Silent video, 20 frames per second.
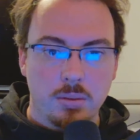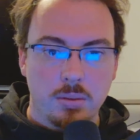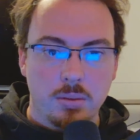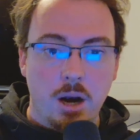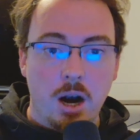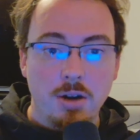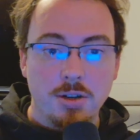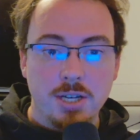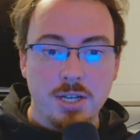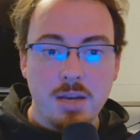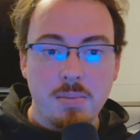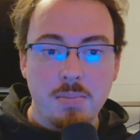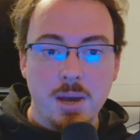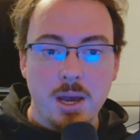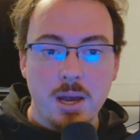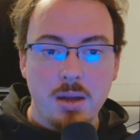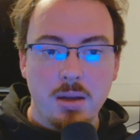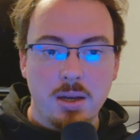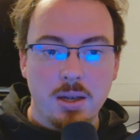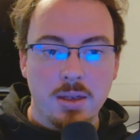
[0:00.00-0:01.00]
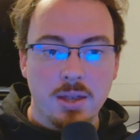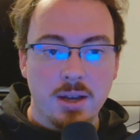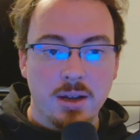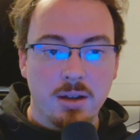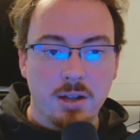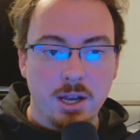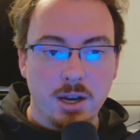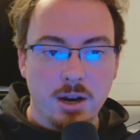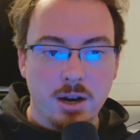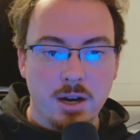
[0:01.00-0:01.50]
Our teammate can then
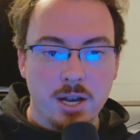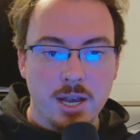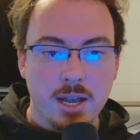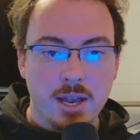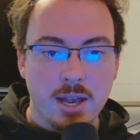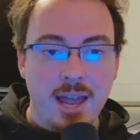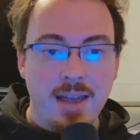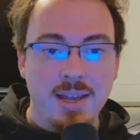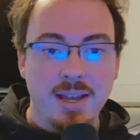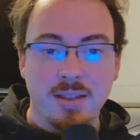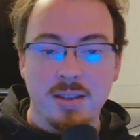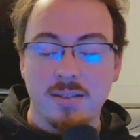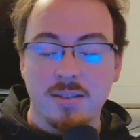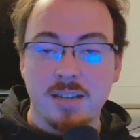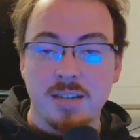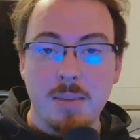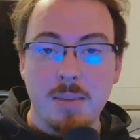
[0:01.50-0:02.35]
click on it and get the same